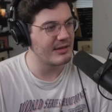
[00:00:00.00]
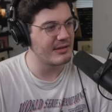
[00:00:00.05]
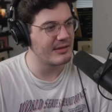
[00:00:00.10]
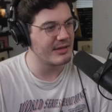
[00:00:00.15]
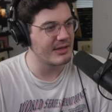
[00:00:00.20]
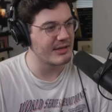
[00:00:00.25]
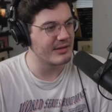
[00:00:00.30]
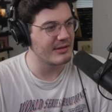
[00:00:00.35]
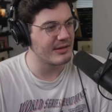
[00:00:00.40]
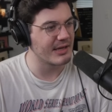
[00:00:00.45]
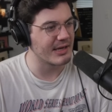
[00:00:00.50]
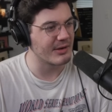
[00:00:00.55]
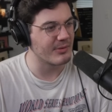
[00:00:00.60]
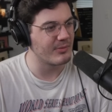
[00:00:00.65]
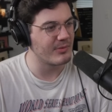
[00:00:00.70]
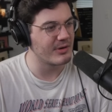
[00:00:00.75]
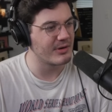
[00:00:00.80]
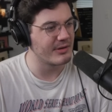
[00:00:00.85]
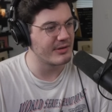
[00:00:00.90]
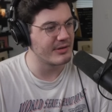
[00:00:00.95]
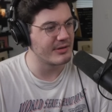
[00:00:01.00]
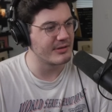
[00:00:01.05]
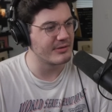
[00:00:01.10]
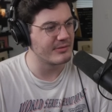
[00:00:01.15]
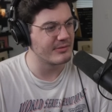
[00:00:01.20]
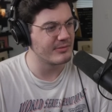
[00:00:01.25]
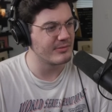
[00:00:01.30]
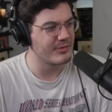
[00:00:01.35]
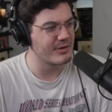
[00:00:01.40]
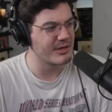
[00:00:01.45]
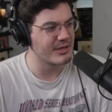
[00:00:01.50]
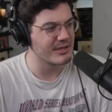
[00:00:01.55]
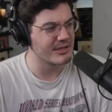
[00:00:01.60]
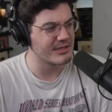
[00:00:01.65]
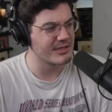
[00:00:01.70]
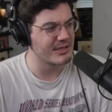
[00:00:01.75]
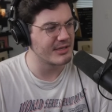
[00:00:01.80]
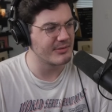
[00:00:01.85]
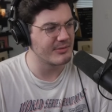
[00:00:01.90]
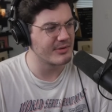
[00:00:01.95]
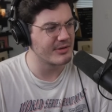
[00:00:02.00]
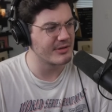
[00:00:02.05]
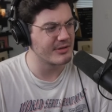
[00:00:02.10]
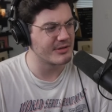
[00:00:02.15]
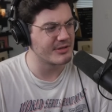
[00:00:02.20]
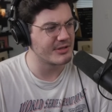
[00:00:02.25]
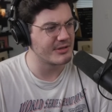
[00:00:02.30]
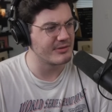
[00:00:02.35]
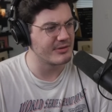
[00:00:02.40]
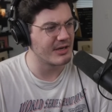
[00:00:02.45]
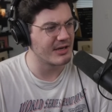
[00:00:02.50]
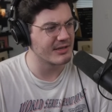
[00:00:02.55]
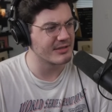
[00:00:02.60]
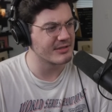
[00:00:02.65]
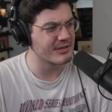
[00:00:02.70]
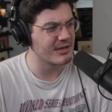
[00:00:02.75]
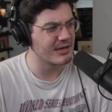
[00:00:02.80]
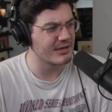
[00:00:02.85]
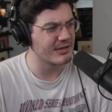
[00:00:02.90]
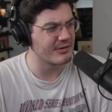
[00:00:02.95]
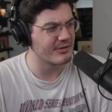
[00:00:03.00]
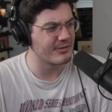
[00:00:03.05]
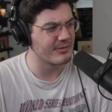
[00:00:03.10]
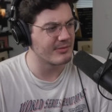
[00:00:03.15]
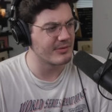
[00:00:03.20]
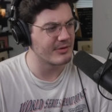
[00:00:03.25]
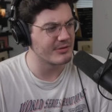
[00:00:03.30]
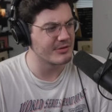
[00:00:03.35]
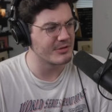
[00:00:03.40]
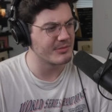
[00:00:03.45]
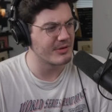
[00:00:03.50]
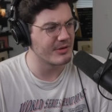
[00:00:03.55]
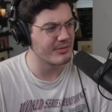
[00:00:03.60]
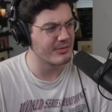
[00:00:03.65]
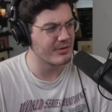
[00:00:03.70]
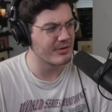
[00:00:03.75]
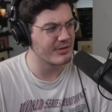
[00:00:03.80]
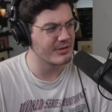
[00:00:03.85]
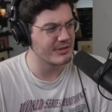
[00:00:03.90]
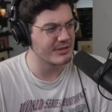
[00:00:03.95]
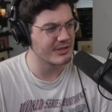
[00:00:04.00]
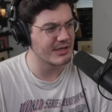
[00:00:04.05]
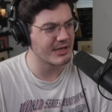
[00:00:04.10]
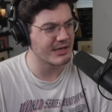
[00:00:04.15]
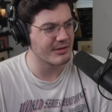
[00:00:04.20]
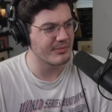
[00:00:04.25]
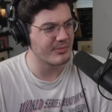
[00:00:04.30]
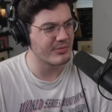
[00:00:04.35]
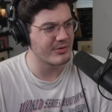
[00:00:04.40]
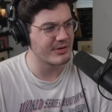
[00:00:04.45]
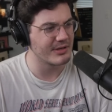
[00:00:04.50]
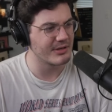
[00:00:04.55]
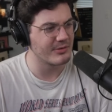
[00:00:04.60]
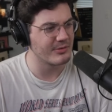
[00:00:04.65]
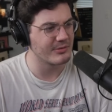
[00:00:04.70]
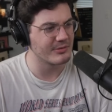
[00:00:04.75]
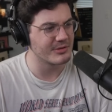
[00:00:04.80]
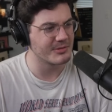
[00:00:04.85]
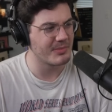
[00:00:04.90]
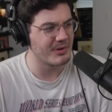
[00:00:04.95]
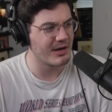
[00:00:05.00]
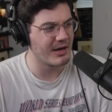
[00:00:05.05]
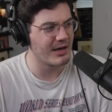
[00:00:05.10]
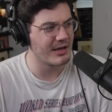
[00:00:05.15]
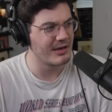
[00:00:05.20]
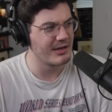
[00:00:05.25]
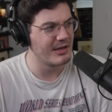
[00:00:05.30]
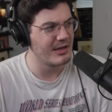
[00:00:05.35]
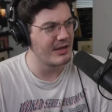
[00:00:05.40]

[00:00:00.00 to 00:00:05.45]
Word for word: that like one of the one of the city, one of the two, Nagasaki or Hiroshima, was like a pretty cool spot.